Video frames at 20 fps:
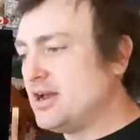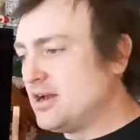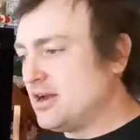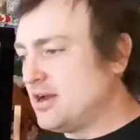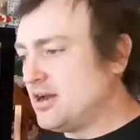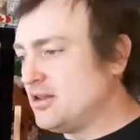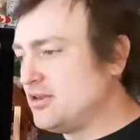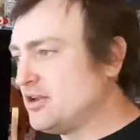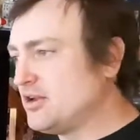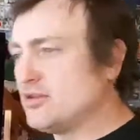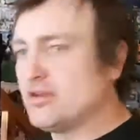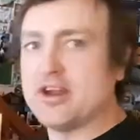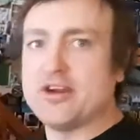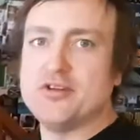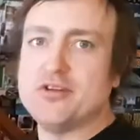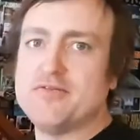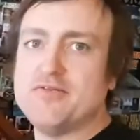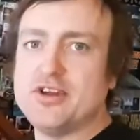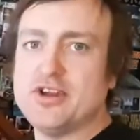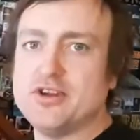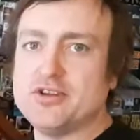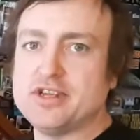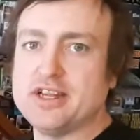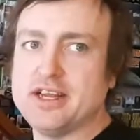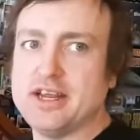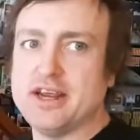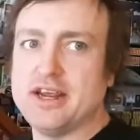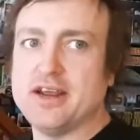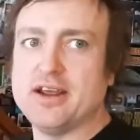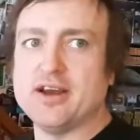Uh, a little later in the video
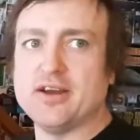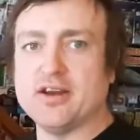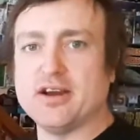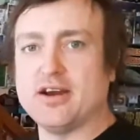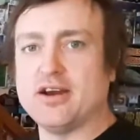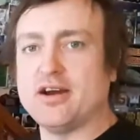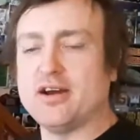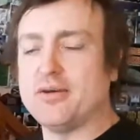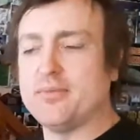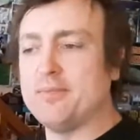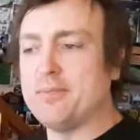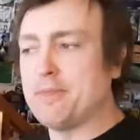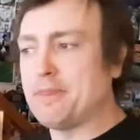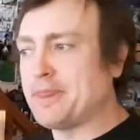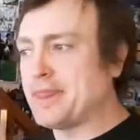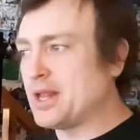today, um,